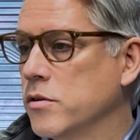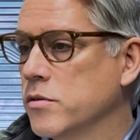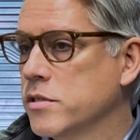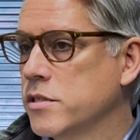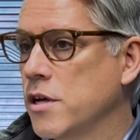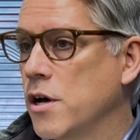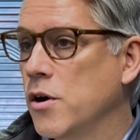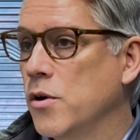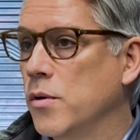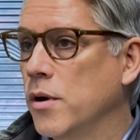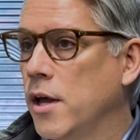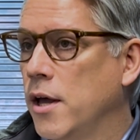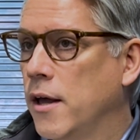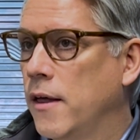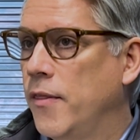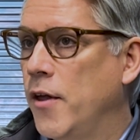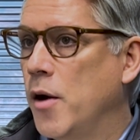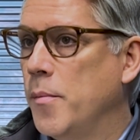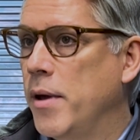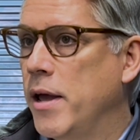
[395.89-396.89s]
So
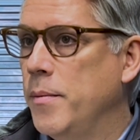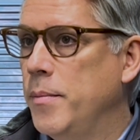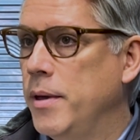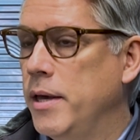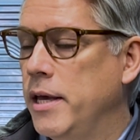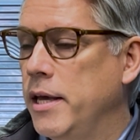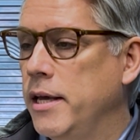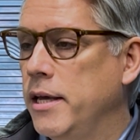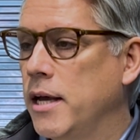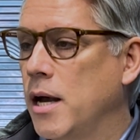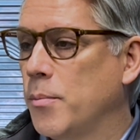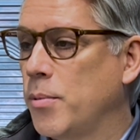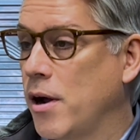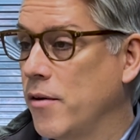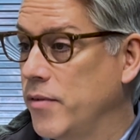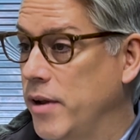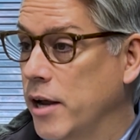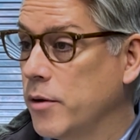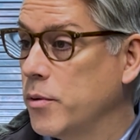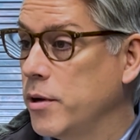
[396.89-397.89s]
there may be a
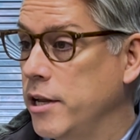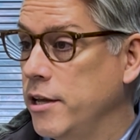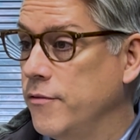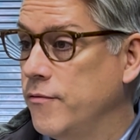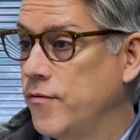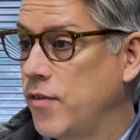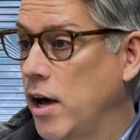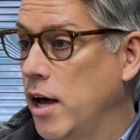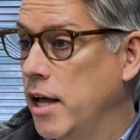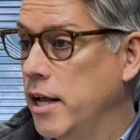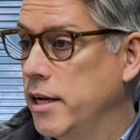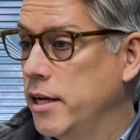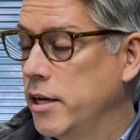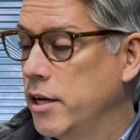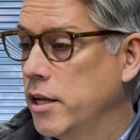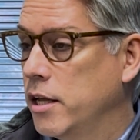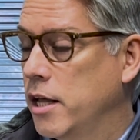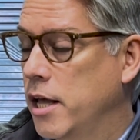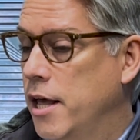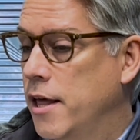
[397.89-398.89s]
private equity
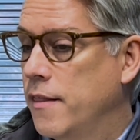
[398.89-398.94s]
fund